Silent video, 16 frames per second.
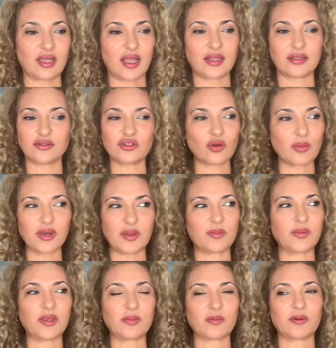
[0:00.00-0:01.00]
And so many
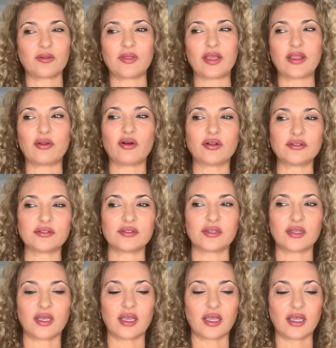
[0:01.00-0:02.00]
people, they're
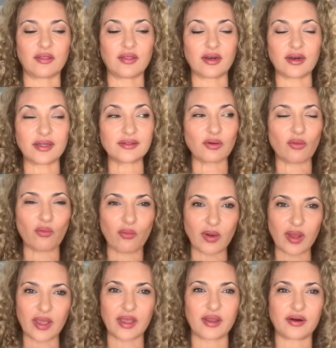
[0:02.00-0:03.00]
not
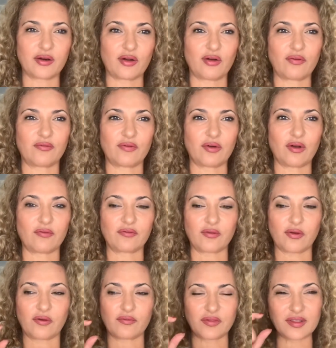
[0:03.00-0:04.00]
aware
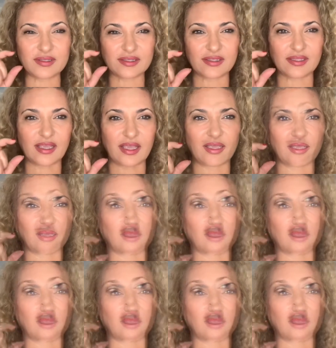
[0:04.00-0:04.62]
of this thing.